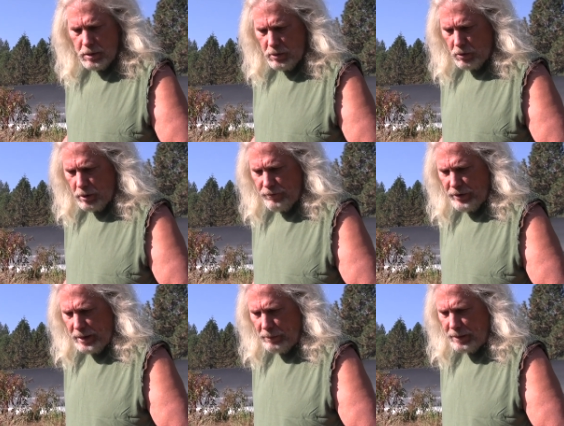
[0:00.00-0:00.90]
gourd
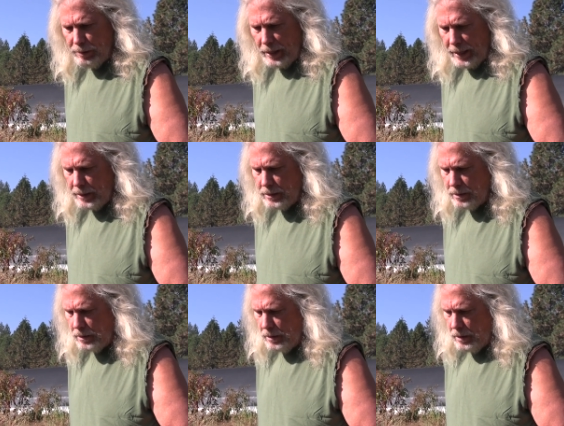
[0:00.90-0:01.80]
family plant.
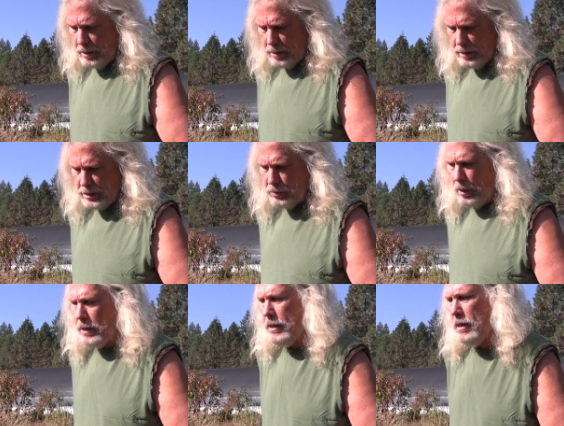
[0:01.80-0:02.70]
This
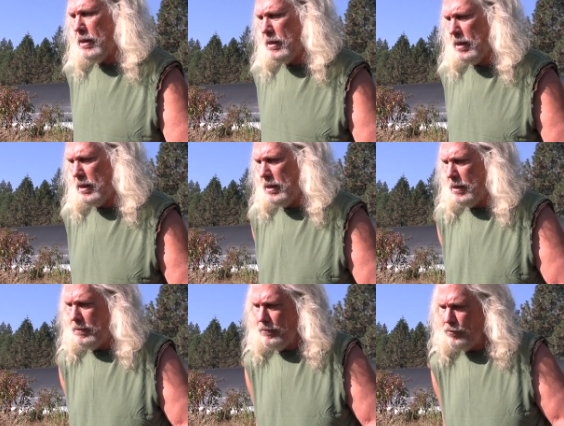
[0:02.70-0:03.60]
one
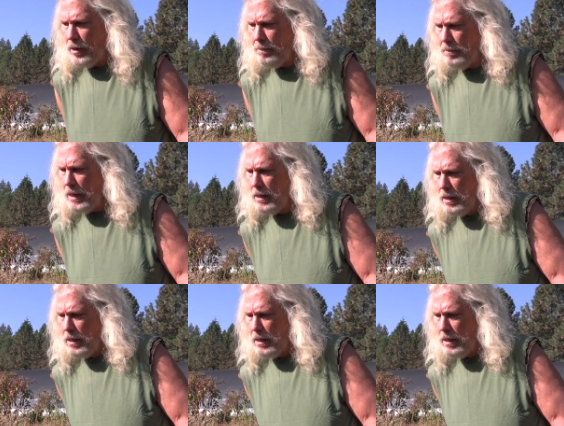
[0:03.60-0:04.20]
uh, from